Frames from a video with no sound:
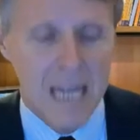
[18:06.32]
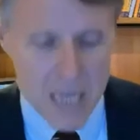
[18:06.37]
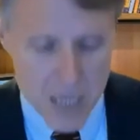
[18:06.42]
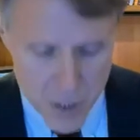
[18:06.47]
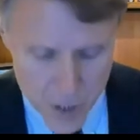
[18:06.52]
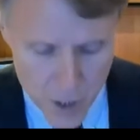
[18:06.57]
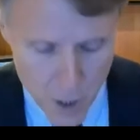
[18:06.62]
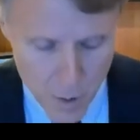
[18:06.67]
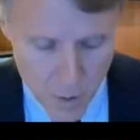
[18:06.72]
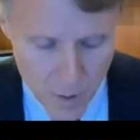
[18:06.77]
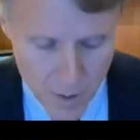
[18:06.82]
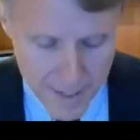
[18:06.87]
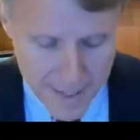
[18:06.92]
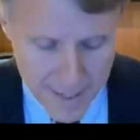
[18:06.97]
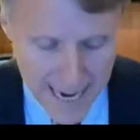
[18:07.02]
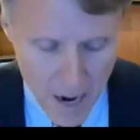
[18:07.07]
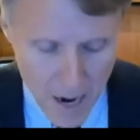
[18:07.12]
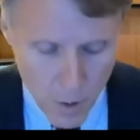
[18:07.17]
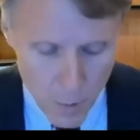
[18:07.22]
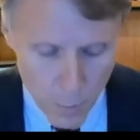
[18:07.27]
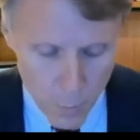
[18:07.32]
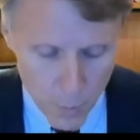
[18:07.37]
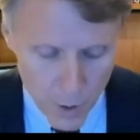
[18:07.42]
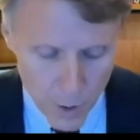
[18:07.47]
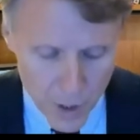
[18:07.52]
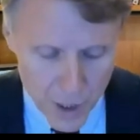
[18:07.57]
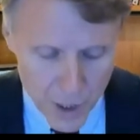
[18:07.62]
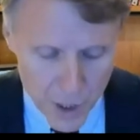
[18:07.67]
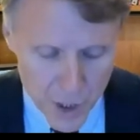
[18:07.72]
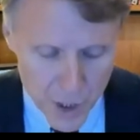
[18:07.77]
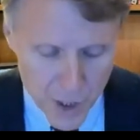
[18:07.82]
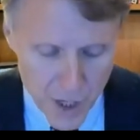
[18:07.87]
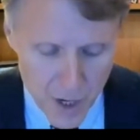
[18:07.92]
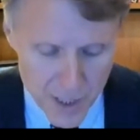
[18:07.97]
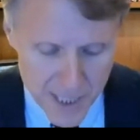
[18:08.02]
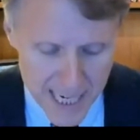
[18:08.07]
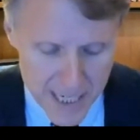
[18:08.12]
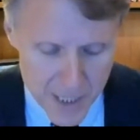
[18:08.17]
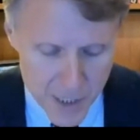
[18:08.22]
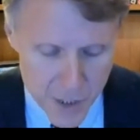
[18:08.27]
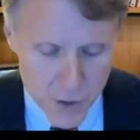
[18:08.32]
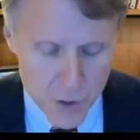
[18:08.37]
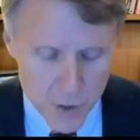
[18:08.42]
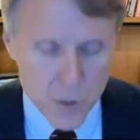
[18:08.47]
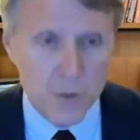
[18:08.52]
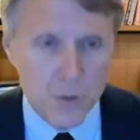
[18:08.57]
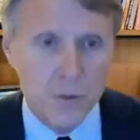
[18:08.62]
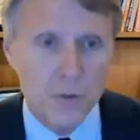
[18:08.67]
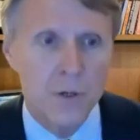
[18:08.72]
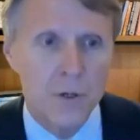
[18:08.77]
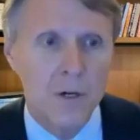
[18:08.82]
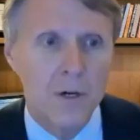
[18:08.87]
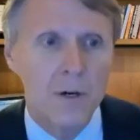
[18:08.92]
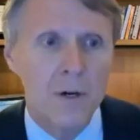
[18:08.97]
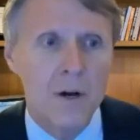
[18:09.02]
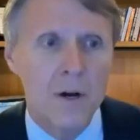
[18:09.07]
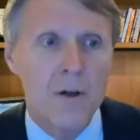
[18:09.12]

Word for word: And so now we're going to turn our attention to